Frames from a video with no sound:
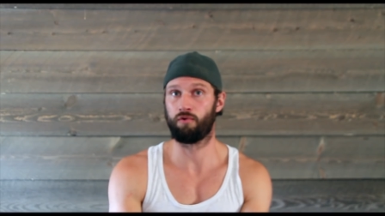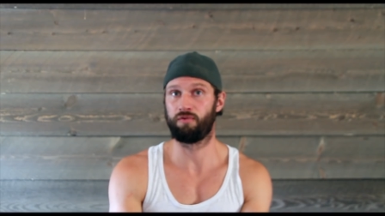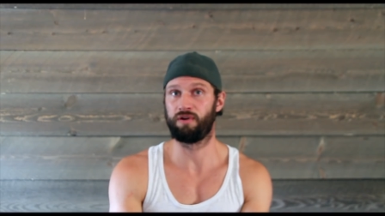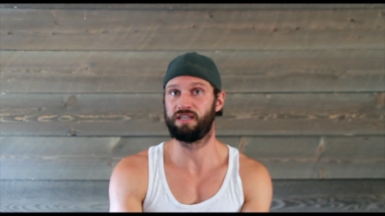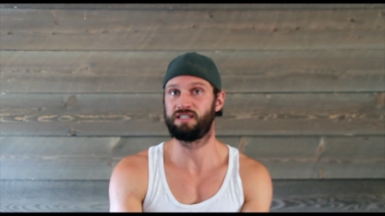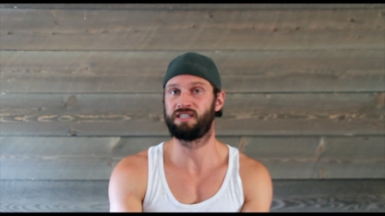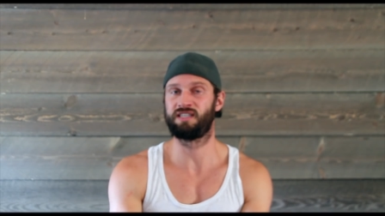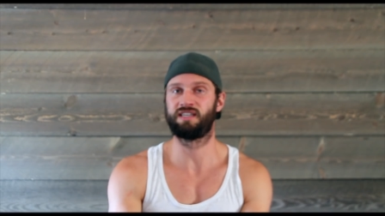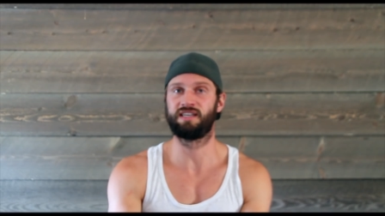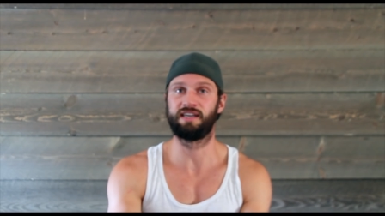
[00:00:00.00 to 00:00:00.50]

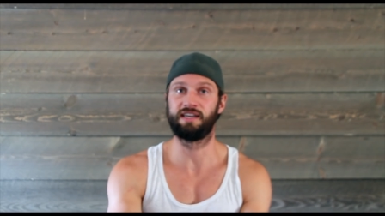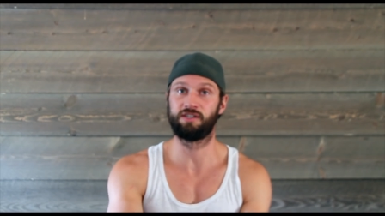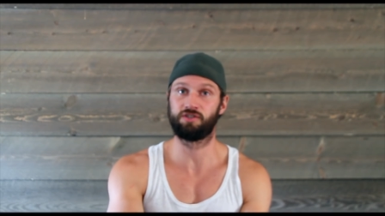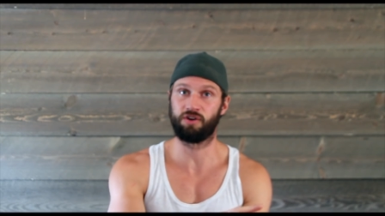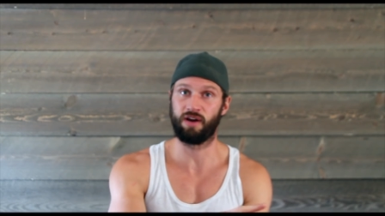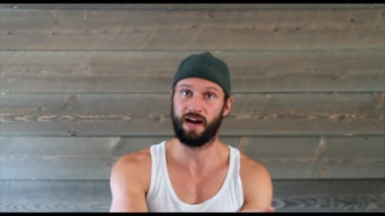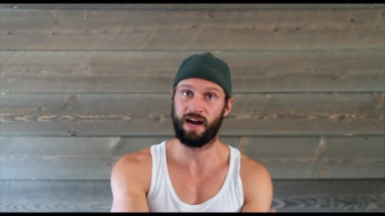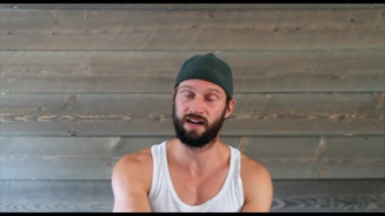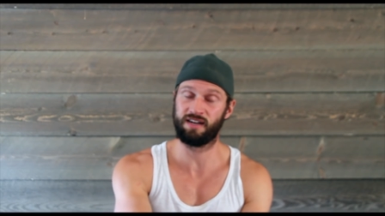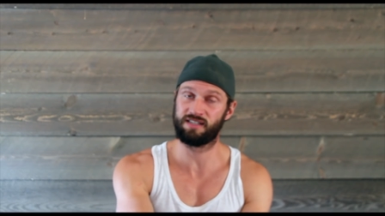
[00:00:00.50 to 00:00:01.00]
reason to get
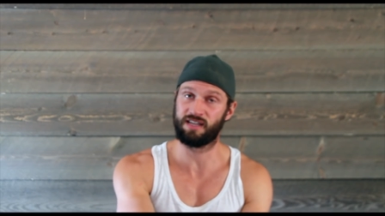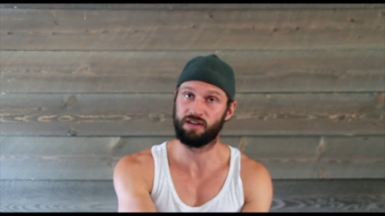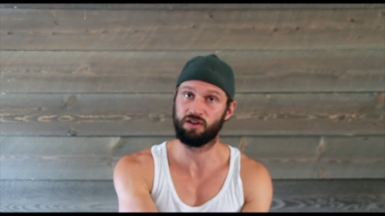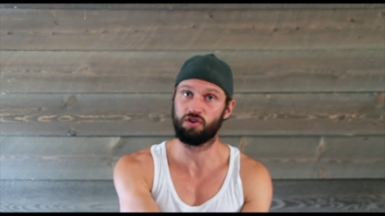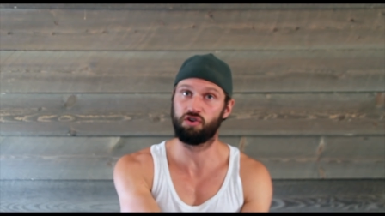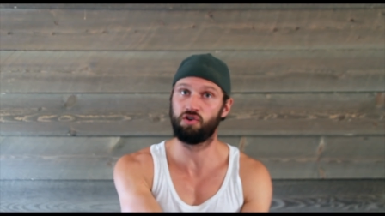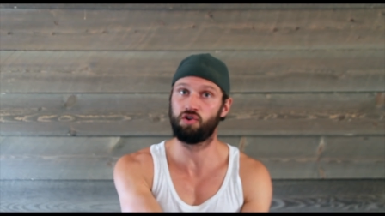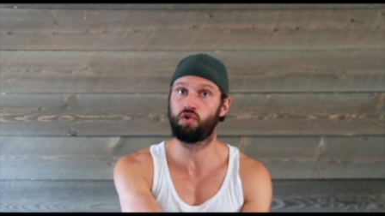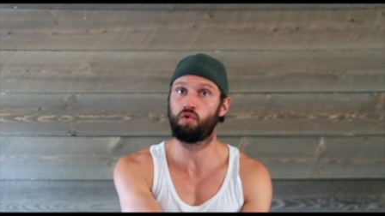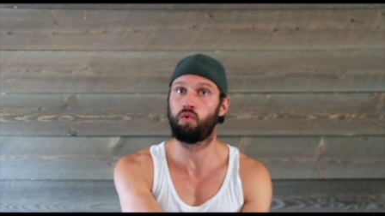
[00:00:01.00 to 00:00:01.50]
your hands on
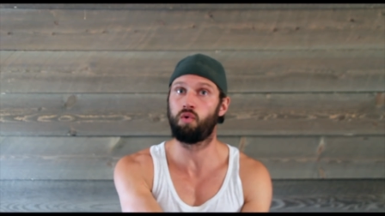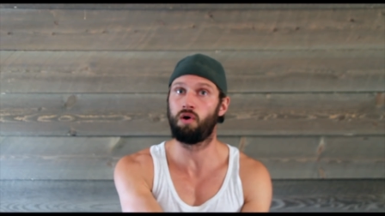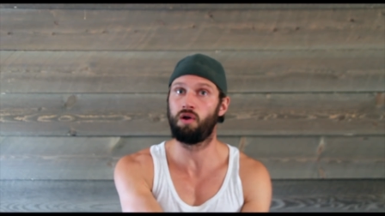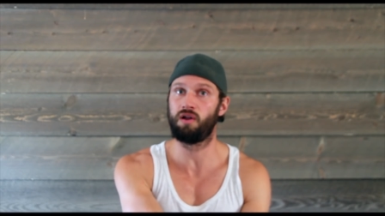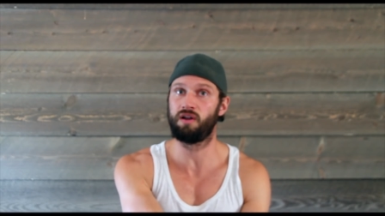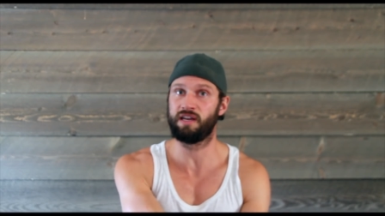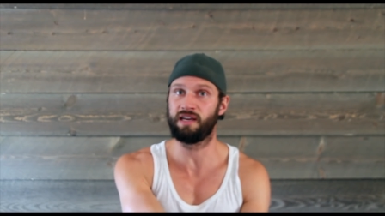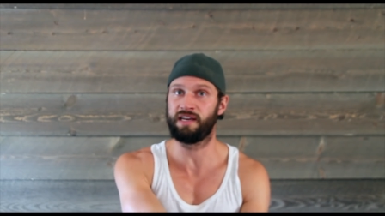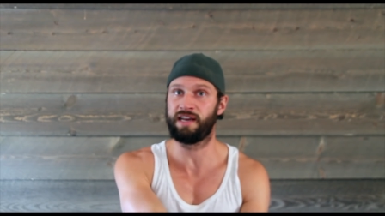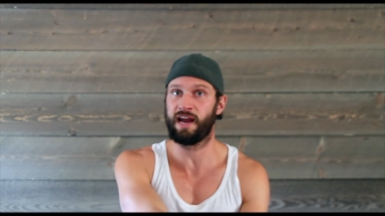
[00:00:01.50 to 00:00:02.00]
good
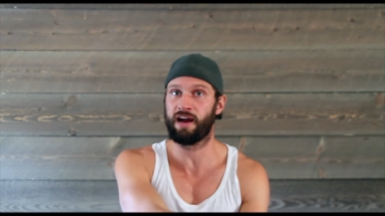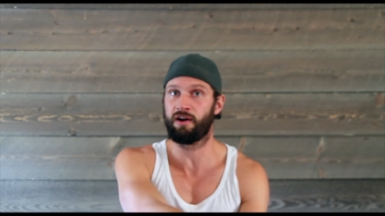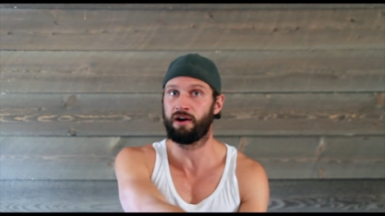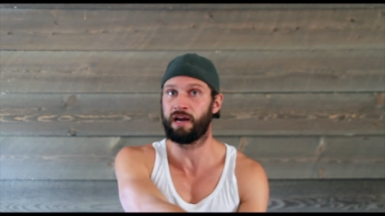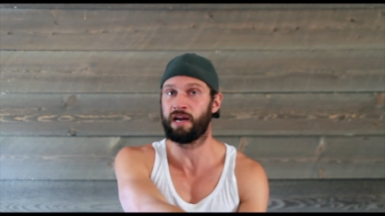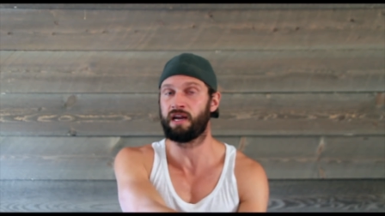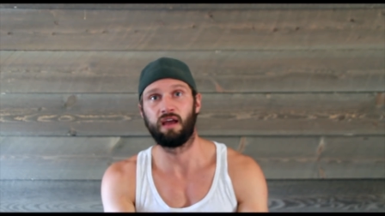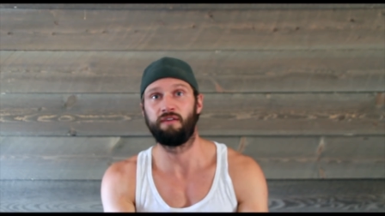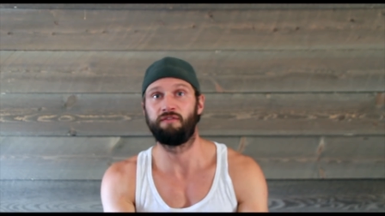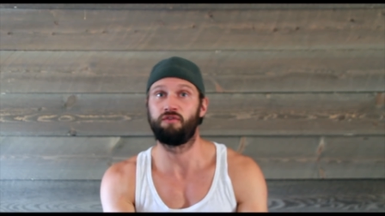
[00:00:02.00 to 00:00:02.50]
quality
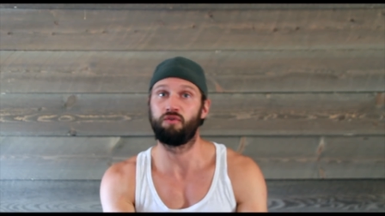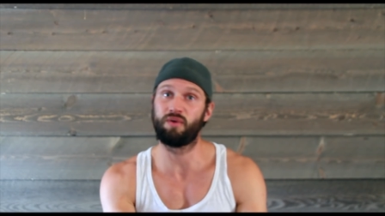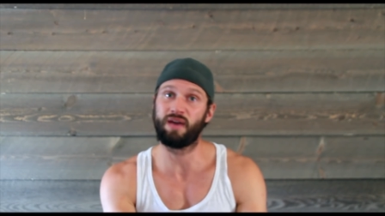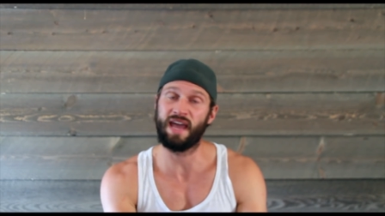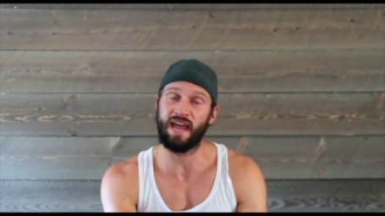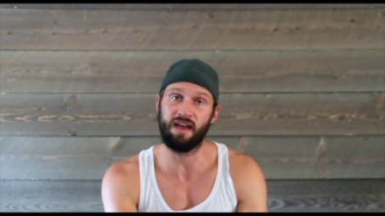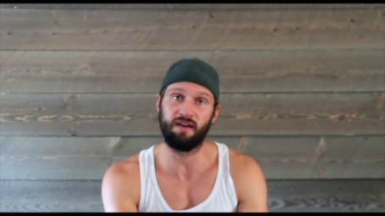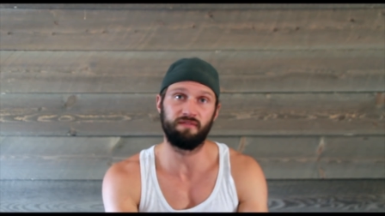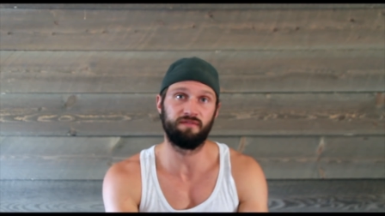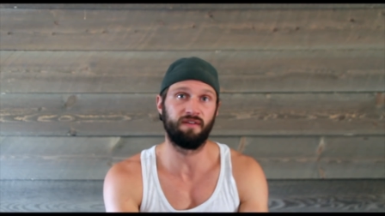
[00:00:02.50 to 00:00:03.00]
dairy if you
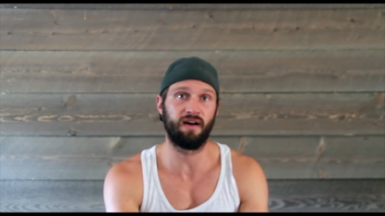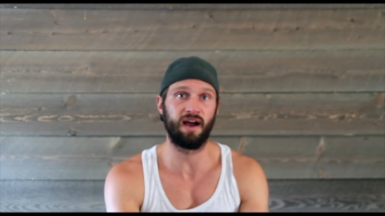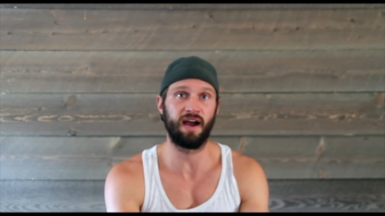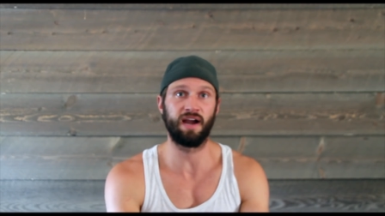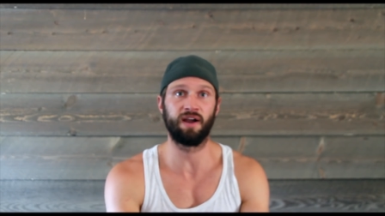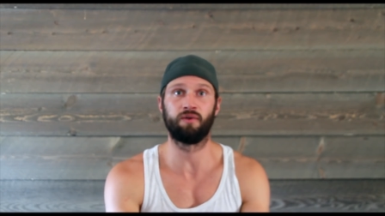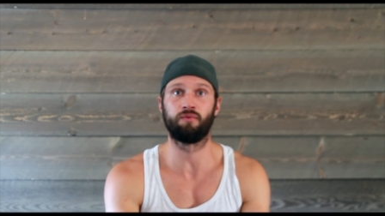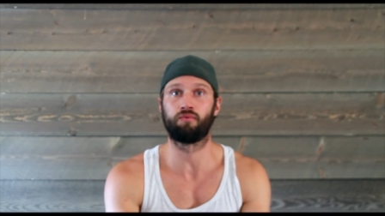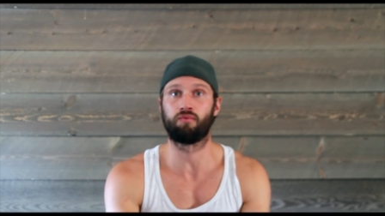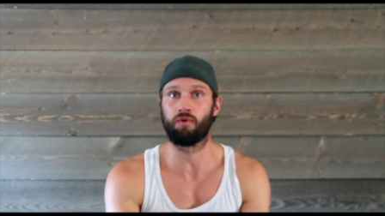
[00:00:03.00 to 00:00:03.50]
can't
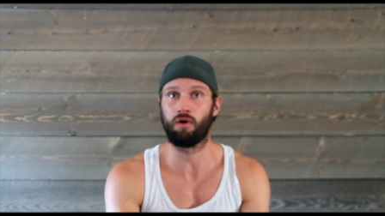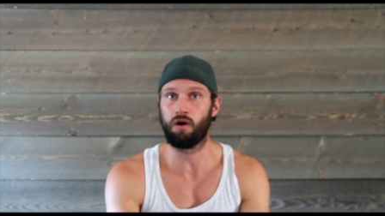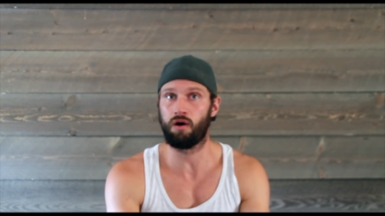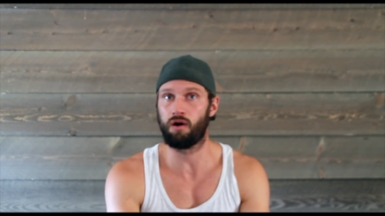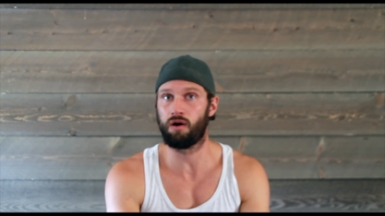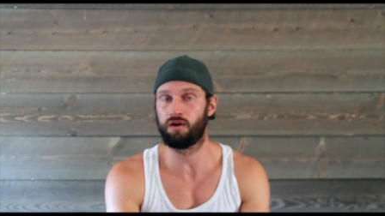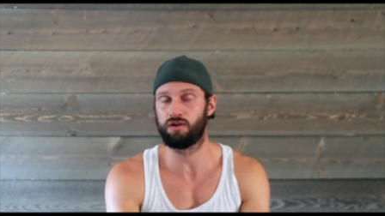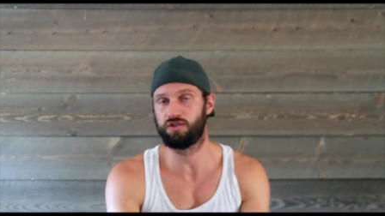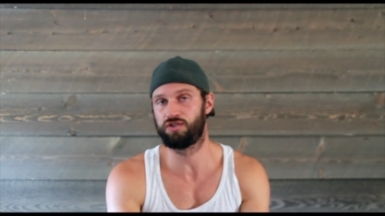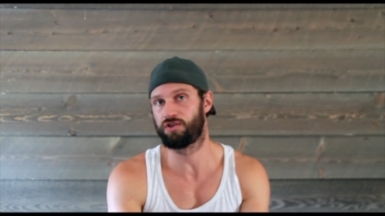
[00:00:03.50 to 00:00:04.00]
find
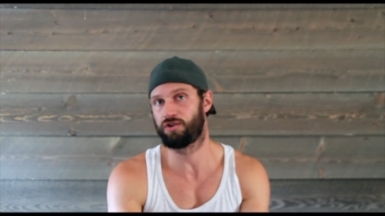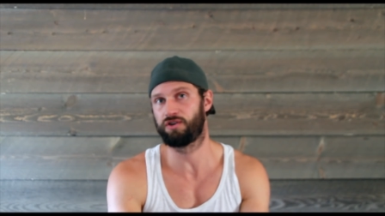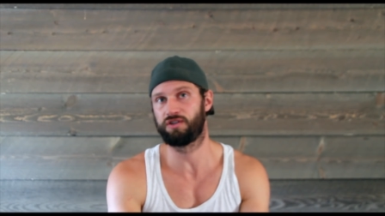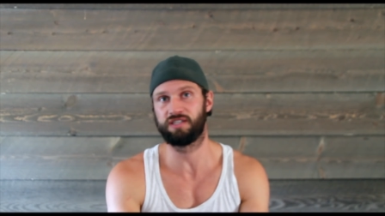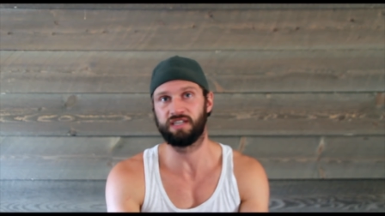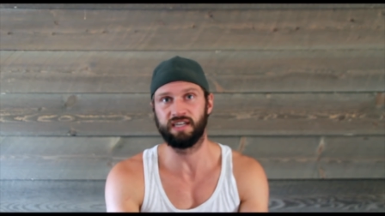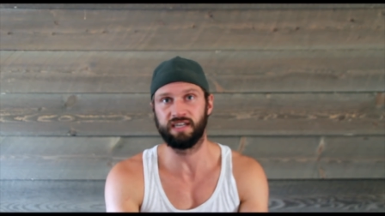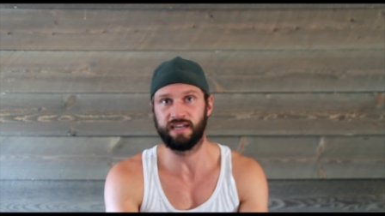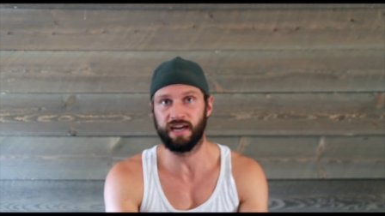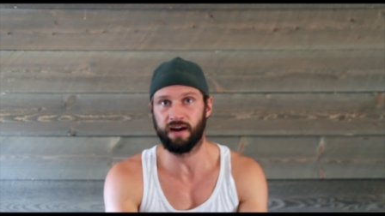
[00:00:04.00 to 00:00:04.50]
raw
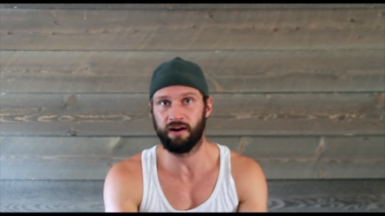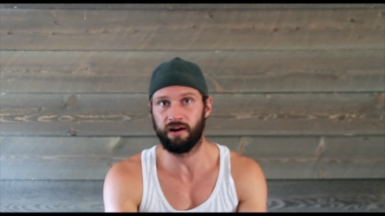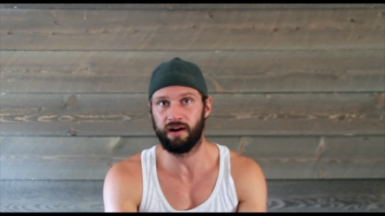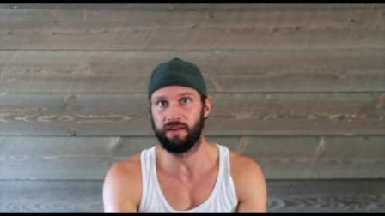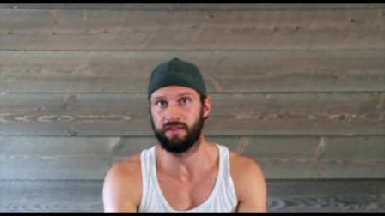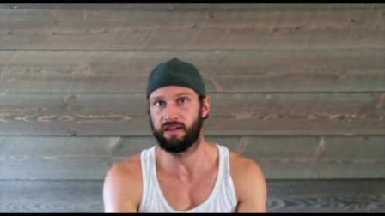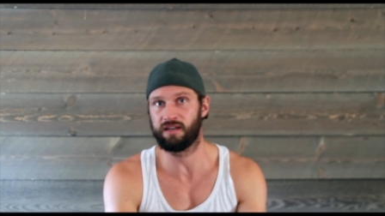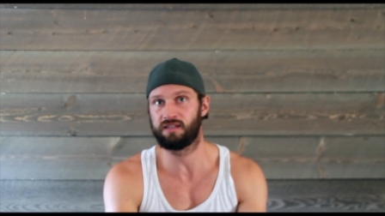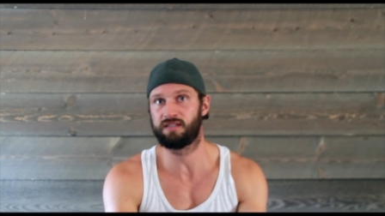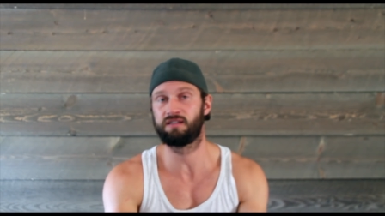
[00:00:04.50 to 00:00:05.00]
jersey
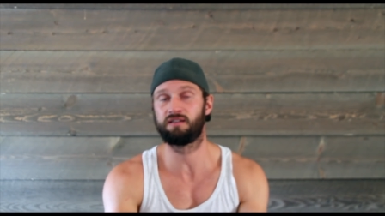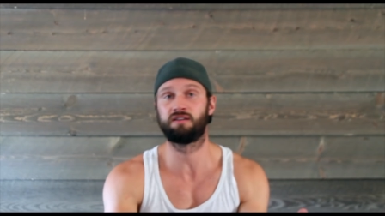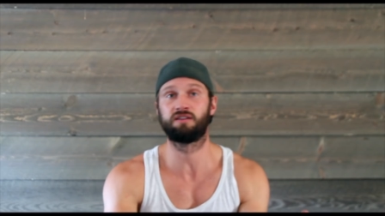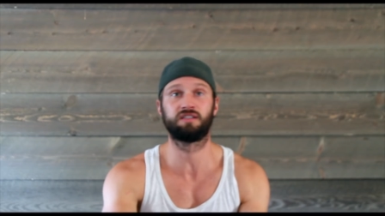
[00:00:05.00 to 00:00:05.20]
dairy then